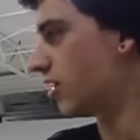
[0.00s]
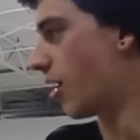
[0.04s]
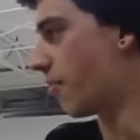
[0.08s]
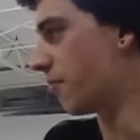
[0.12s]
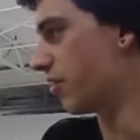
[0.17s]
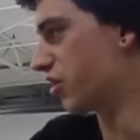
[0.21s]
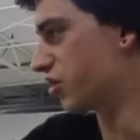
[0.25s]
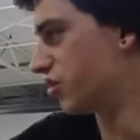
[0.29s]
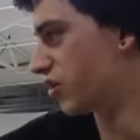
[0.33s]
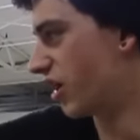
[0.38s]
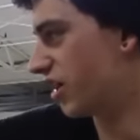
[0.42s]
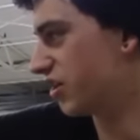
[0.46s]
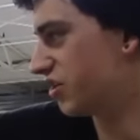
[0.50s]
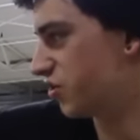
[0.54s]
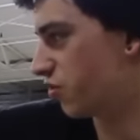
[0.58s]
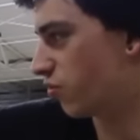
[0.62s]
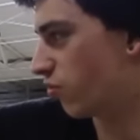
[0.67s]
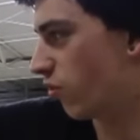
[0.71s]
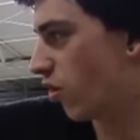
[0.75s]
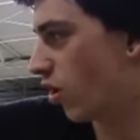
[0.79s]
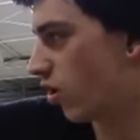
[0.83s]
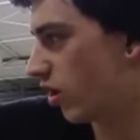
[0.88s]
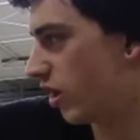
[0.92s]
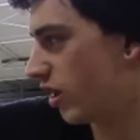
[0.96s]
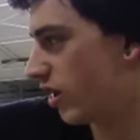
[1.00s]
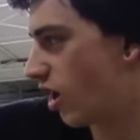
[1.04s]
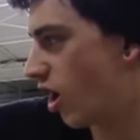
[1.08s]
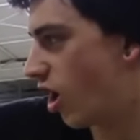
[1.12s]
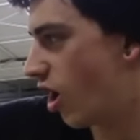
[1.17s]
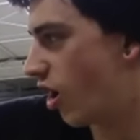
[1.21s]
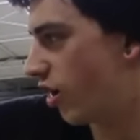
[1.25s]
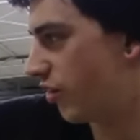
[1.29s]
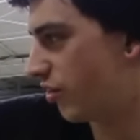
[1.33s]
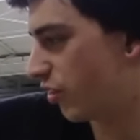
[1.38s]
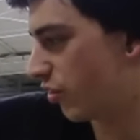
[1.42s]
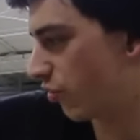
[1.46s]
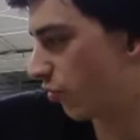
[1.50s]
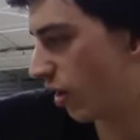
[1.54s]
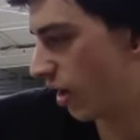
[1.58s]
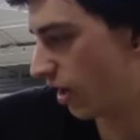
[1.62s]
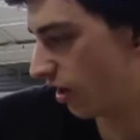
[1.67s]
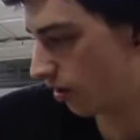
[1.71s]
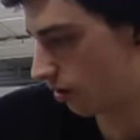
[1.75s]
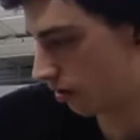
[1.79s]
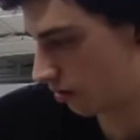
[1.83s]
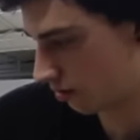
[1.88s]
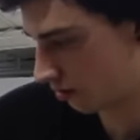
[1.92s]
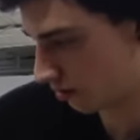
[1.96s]
I'm gonna try to roll it on the
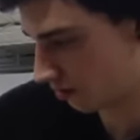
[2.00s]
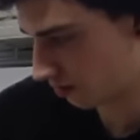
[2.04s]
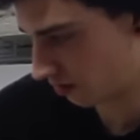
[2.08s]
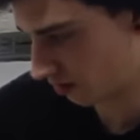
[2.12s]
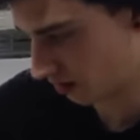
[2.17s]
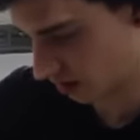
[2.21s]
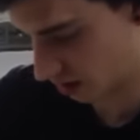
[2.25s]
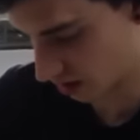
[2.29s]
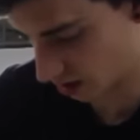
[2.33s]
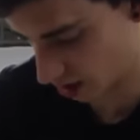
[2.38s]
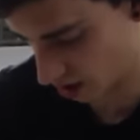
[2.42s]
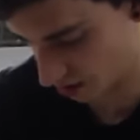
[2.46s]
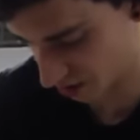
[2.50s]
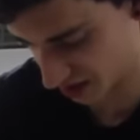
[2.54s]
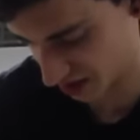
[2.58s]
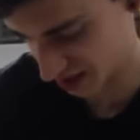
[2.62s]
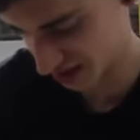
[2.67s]
rail, oh, then God. on